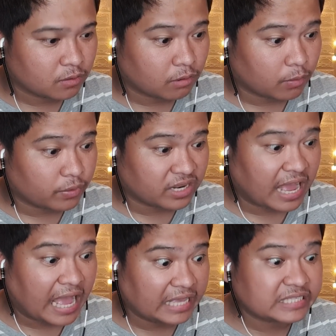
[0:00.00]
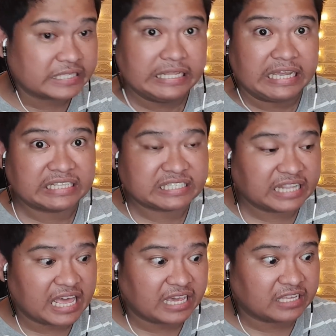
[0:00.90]
Well, with a high slit,
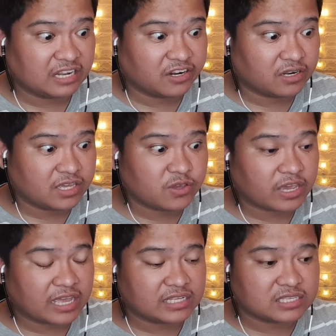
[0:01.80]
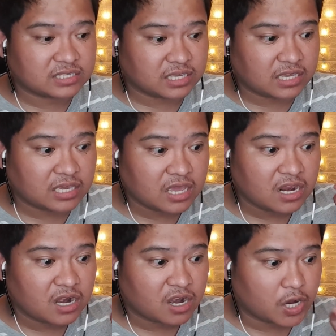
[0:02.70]
like literally you can see
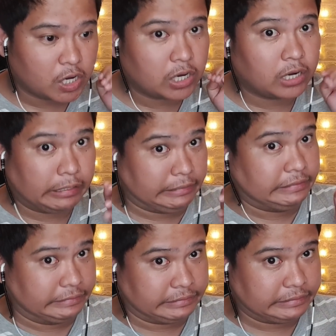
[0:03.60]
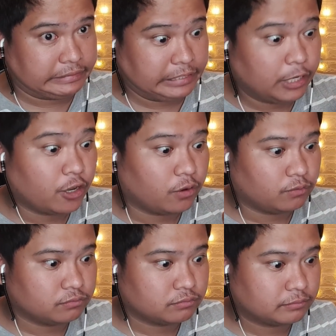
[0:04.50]
her, you know,
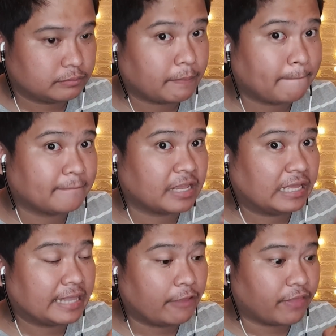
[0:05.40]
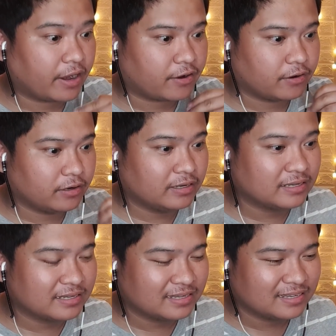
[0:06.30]
down there.
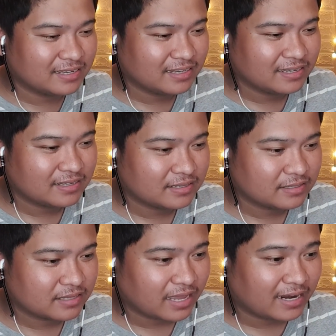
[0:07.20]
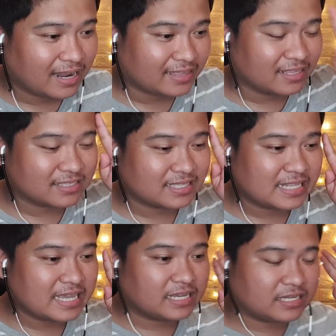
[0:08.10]
And I like the
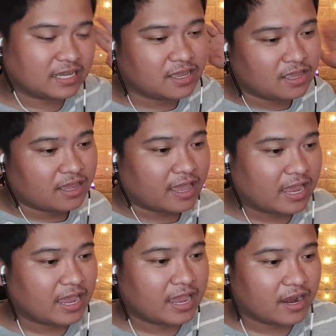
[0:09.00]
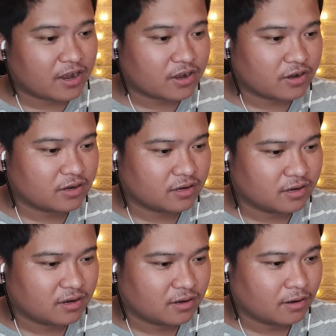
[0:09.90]
sleek hair.
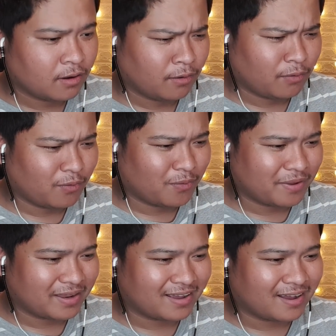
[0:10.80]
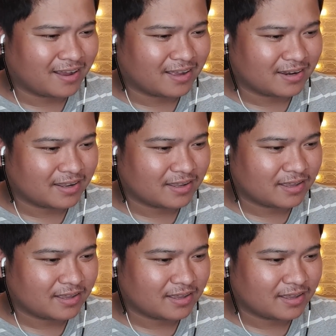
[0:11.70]
Oh my god.